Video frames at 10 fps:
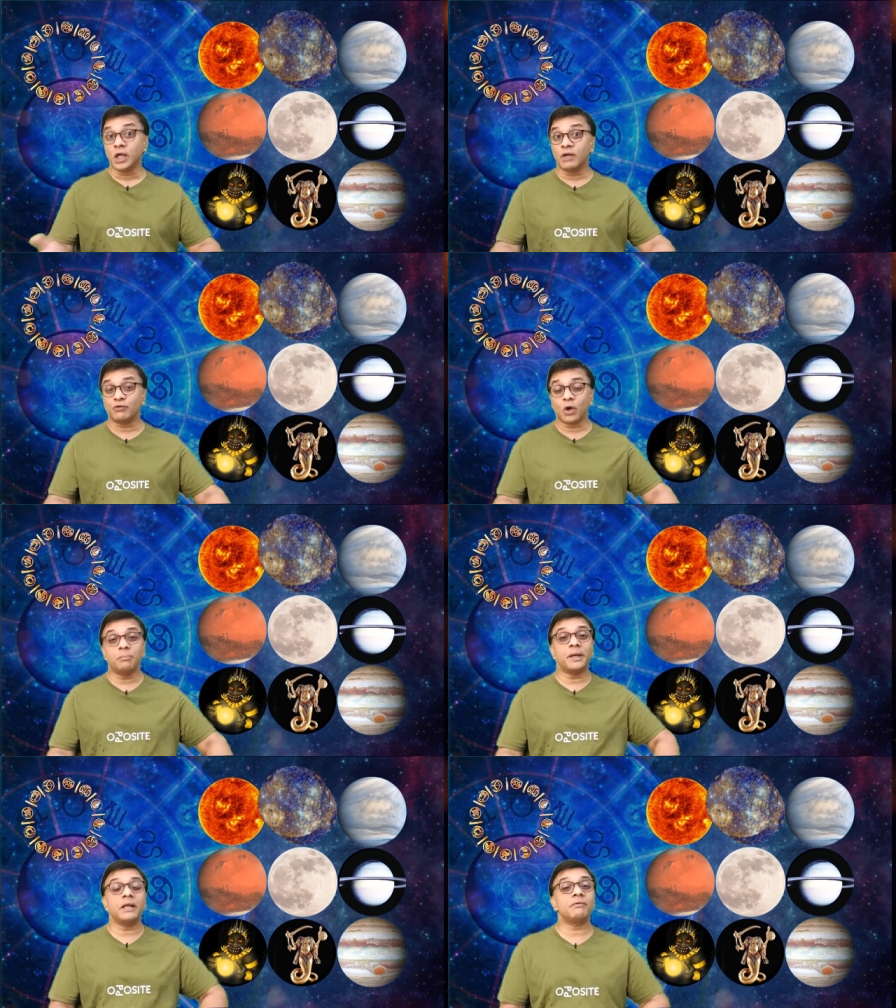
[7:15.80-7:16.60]
if you
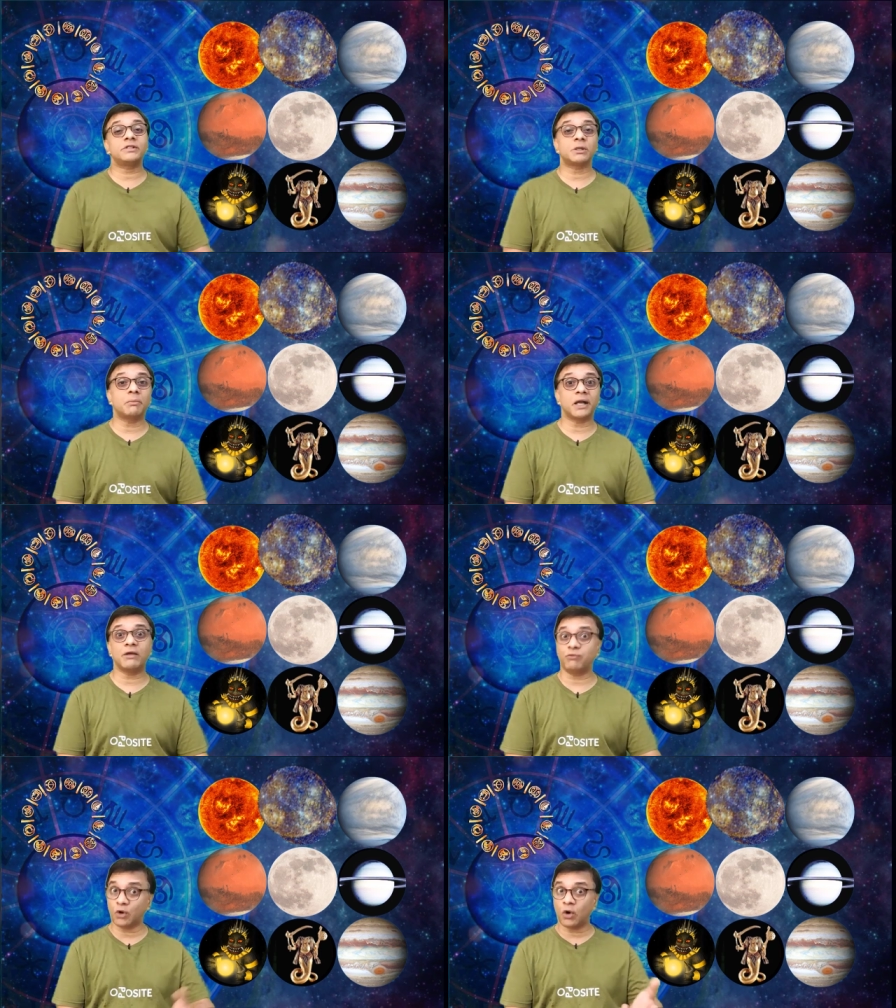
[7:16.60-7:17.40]
have been with
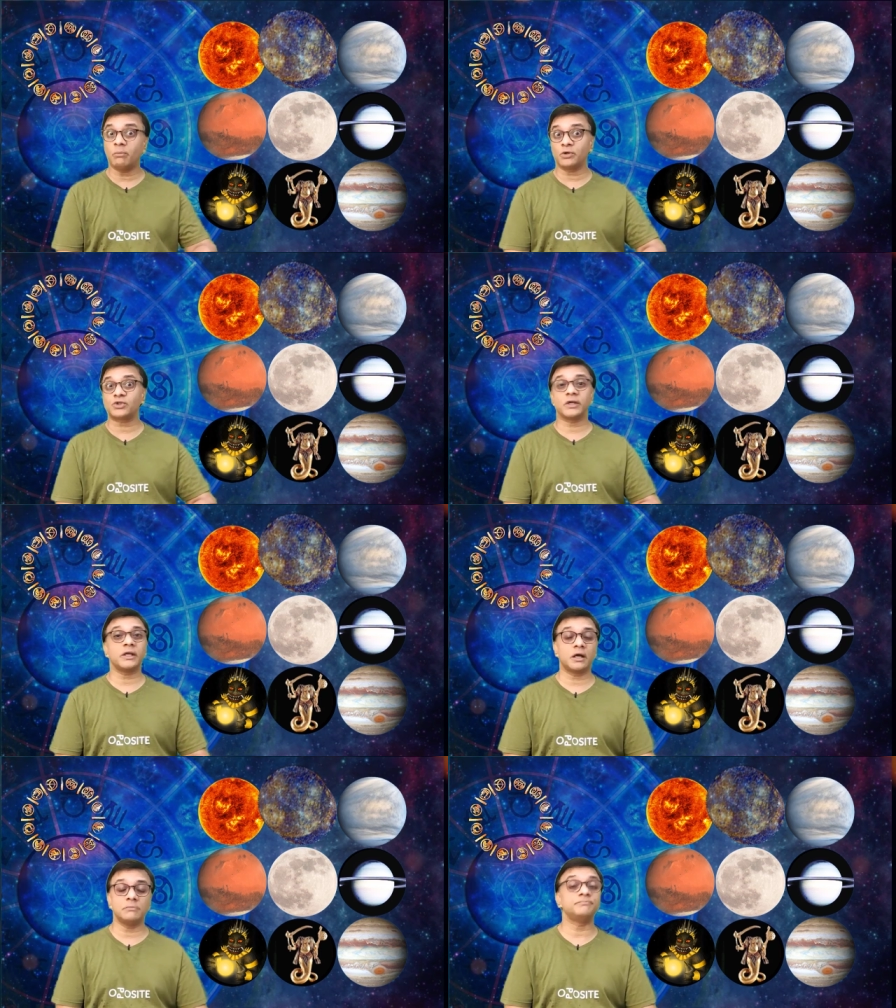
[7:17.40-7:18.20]
somebody for almost a
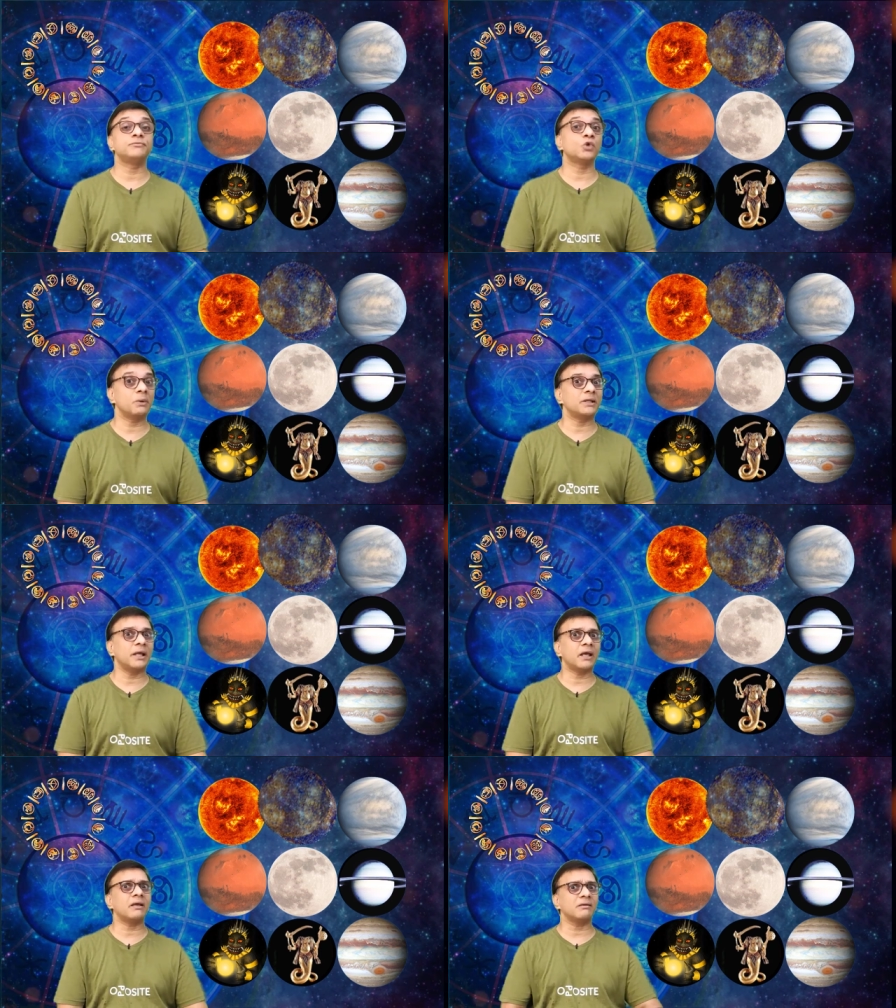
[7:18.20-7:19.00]
year you may
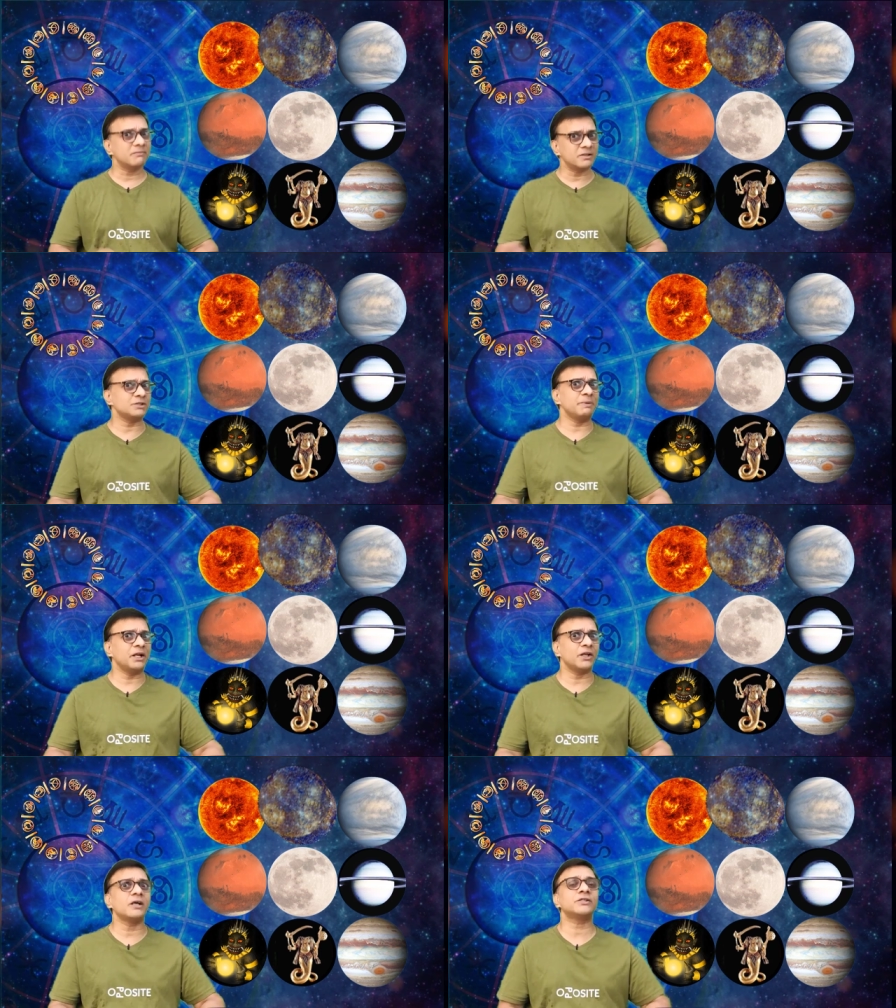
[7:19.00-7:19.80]
think it's
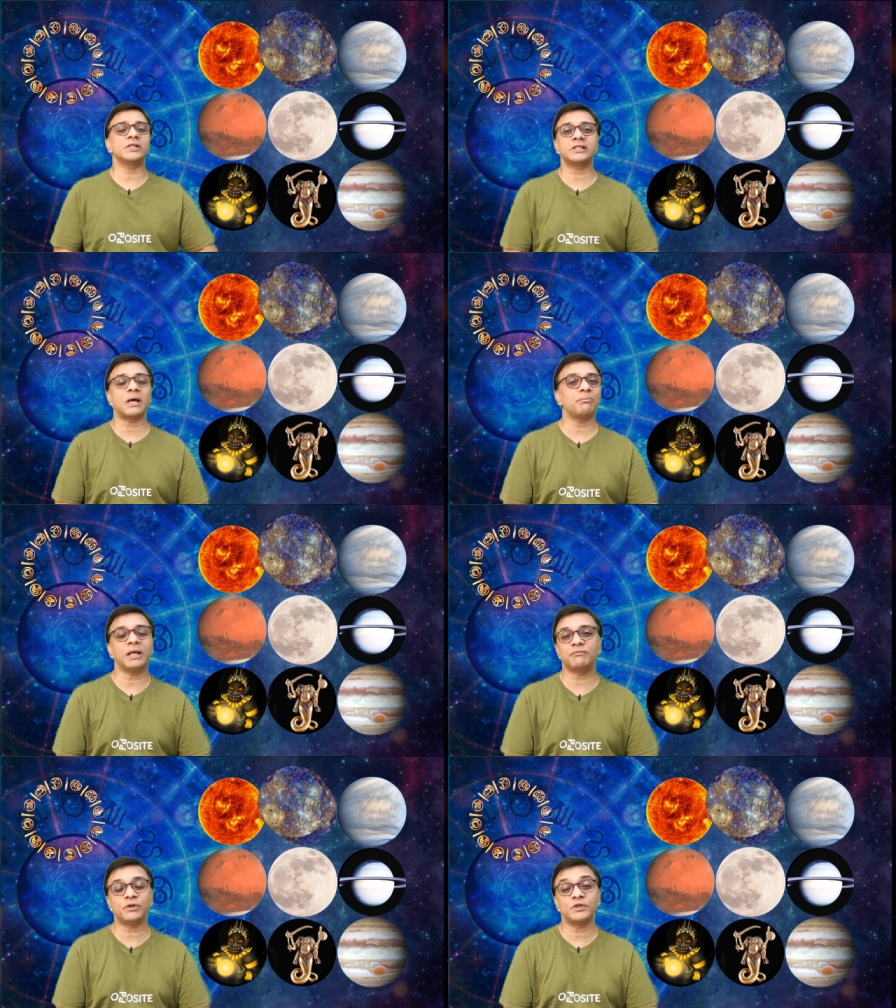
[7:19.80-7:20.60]
been a year since I've
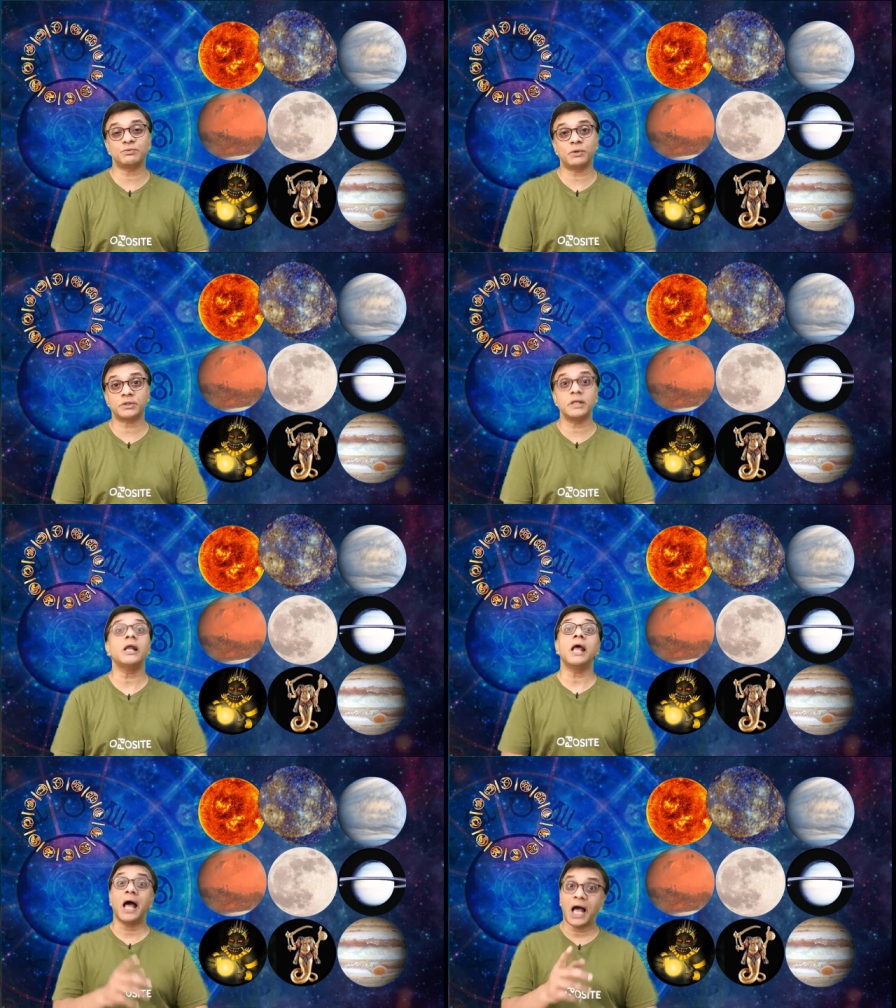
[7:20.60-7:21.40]
been with this person
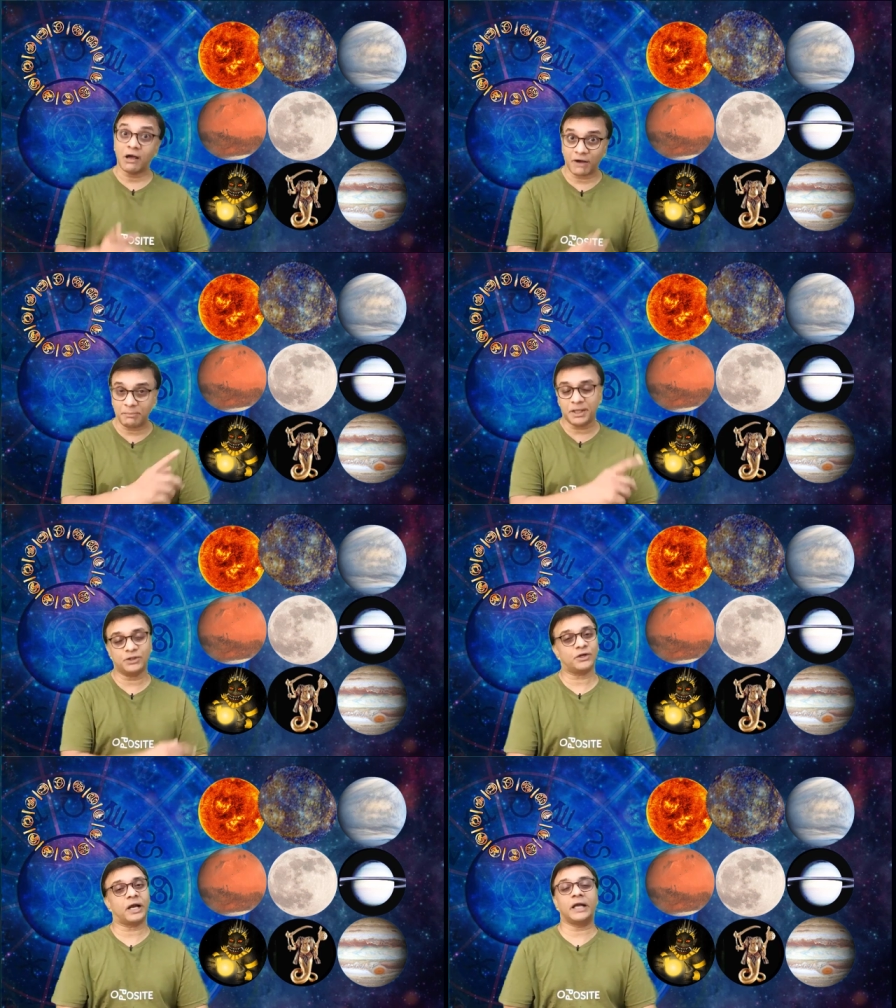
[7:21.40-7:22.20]
have I
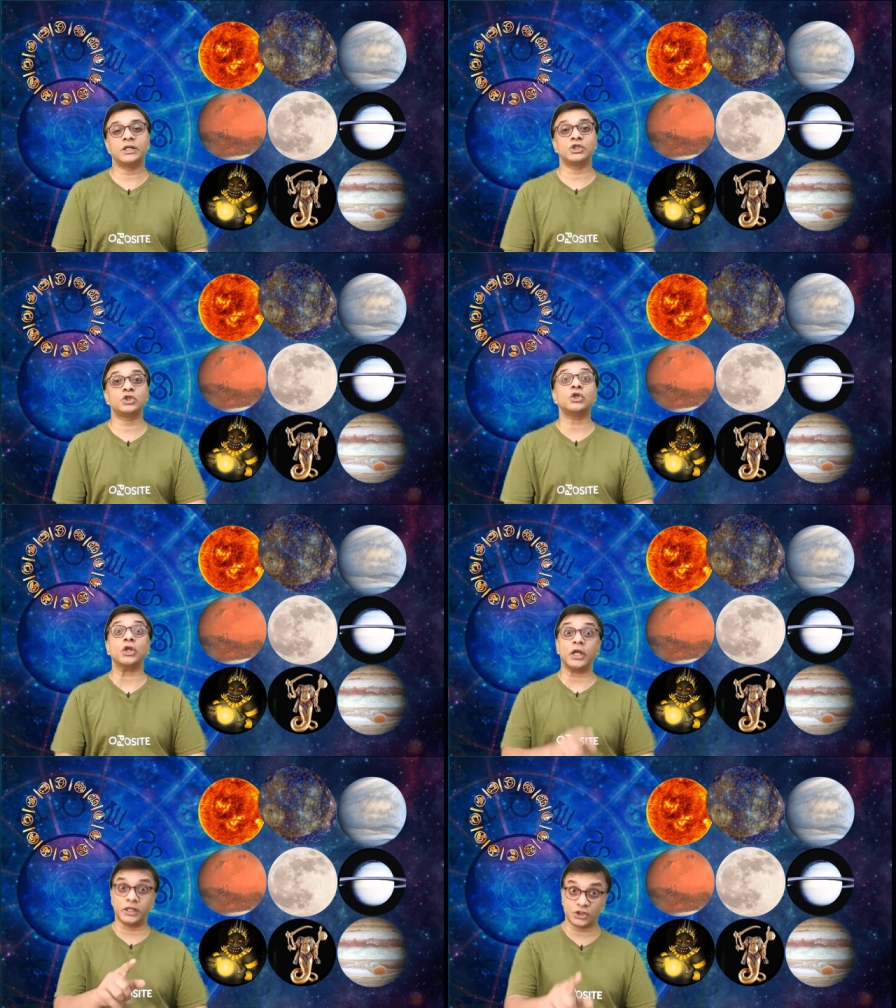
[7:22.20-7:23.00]
made the right
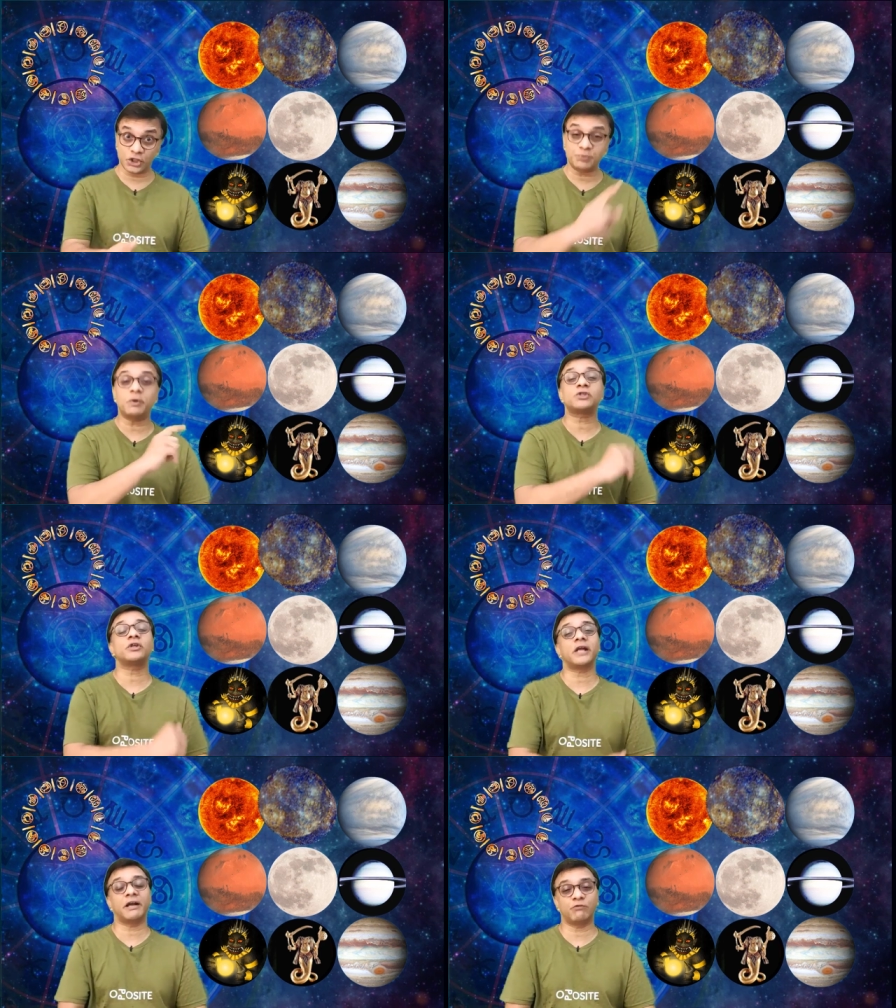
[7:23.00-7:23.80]
decision is this
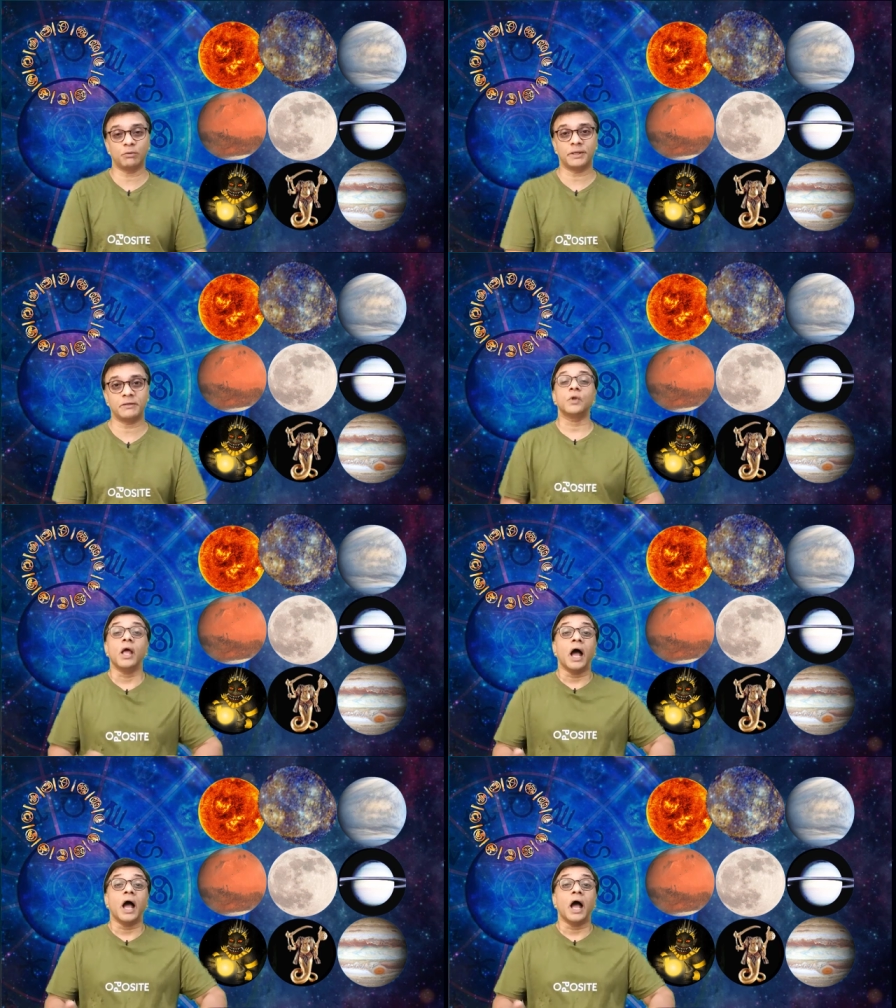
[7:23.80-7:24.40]
person right for me